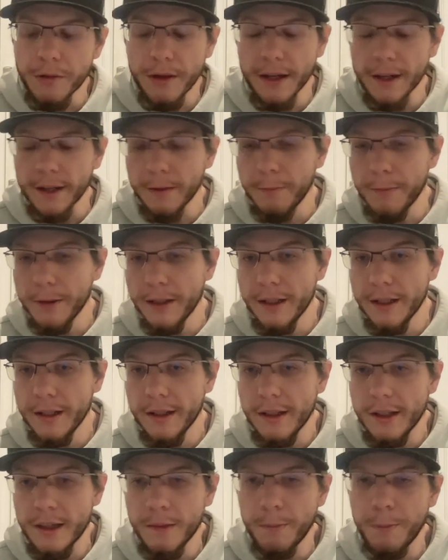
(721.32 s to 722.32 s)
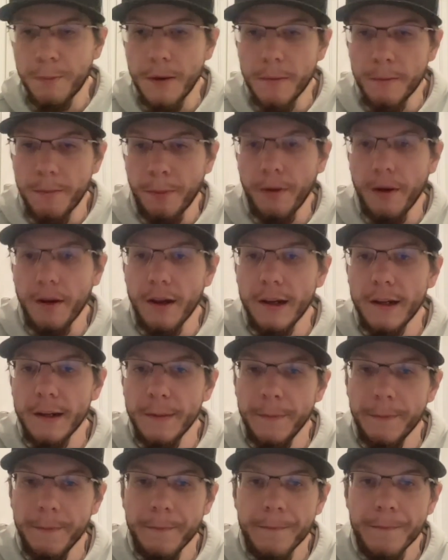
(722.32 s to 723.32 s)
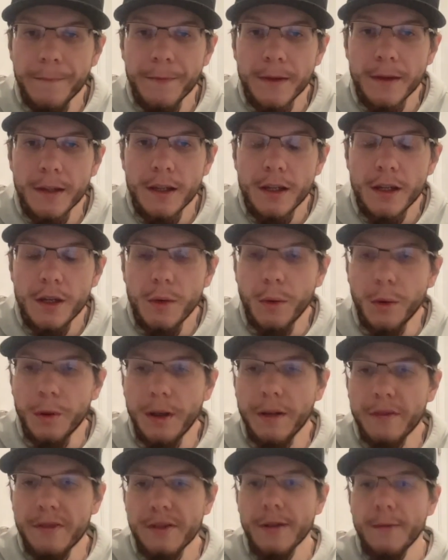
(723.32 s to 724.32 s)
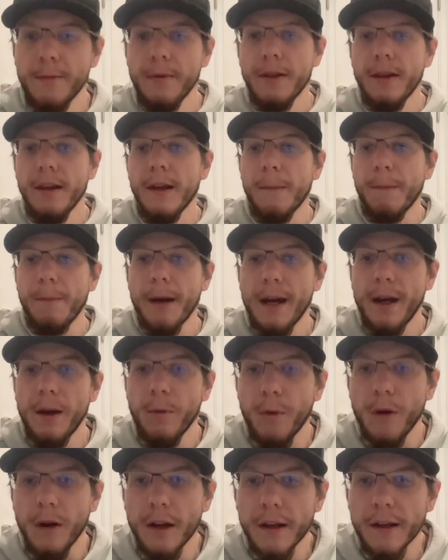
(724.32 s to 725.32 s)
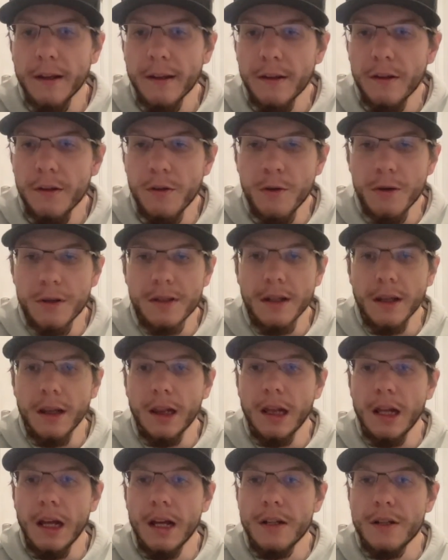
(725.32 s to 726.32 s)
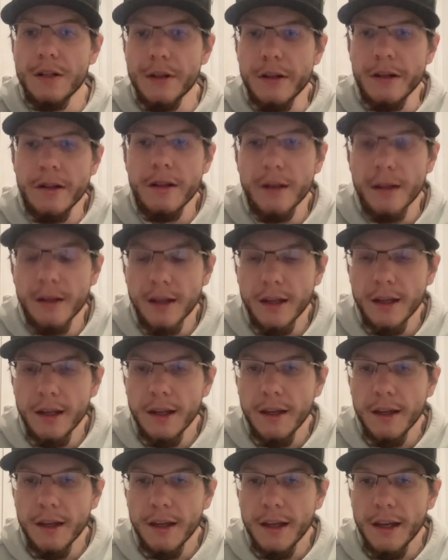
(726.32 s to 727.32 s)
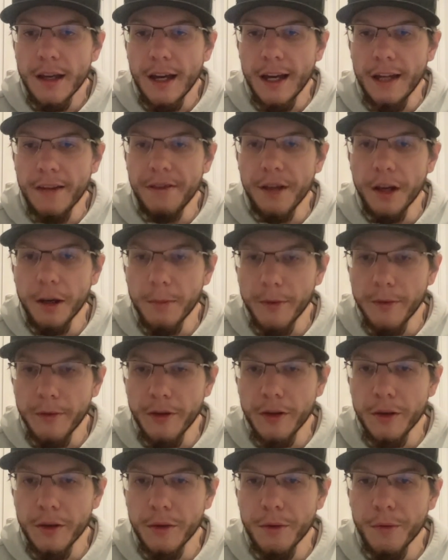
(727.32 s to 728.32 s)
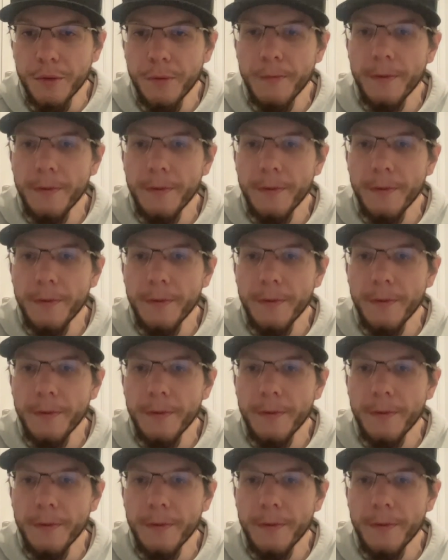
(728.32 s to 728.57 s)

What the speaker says: that could be in play when you have someone like Pat White, who is a legend at WVU,